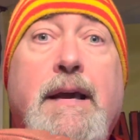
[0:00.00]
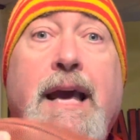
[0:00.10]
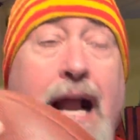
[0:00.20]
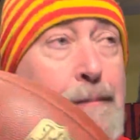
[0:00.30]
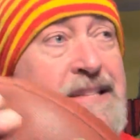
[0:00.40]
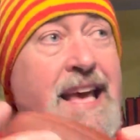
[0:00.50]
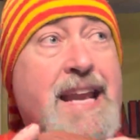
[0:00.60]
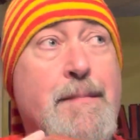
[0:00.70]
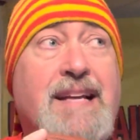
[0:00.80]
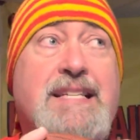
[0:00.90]
And I'm saying
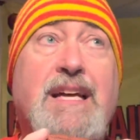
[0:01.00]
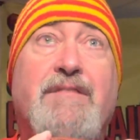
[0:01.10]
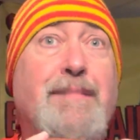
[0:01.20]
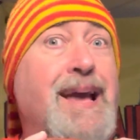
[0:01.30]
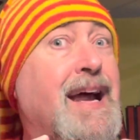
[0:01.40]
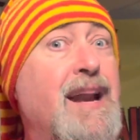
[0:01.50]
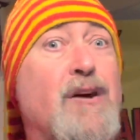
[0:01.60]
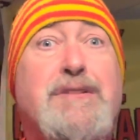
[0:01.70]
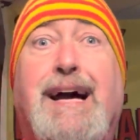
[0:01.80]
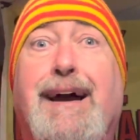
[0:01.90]
to myself, man, I
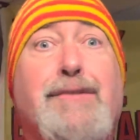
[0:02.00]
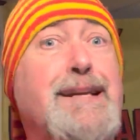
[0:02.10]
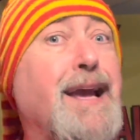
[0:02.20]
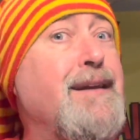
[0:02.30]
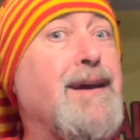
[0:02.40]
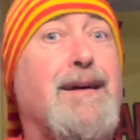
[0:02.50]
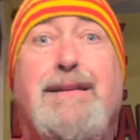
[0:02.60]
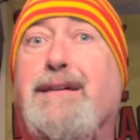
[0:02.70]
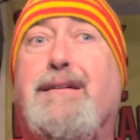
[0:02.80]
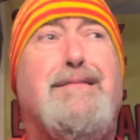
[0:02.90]
know Tyreek ain't down
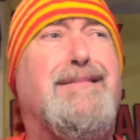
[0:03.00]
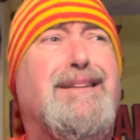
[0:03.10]
there.